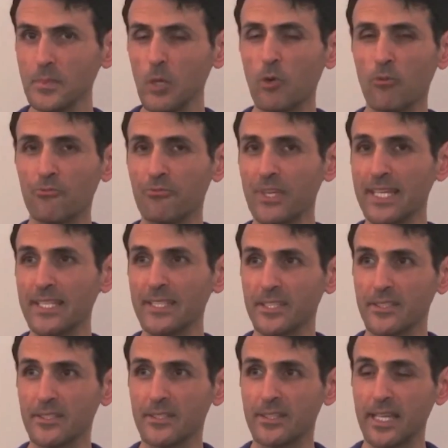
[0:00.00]
of
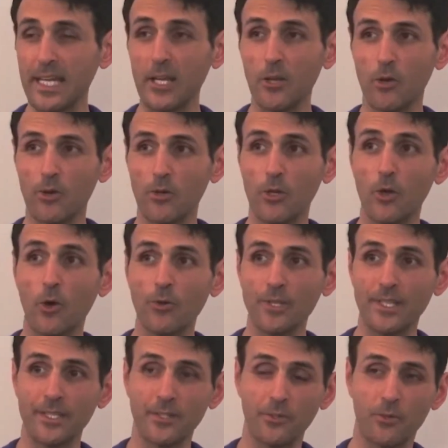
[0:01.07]
feeling
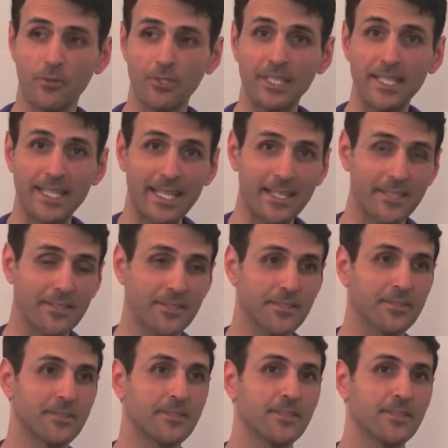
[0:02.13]
lonely or neglected.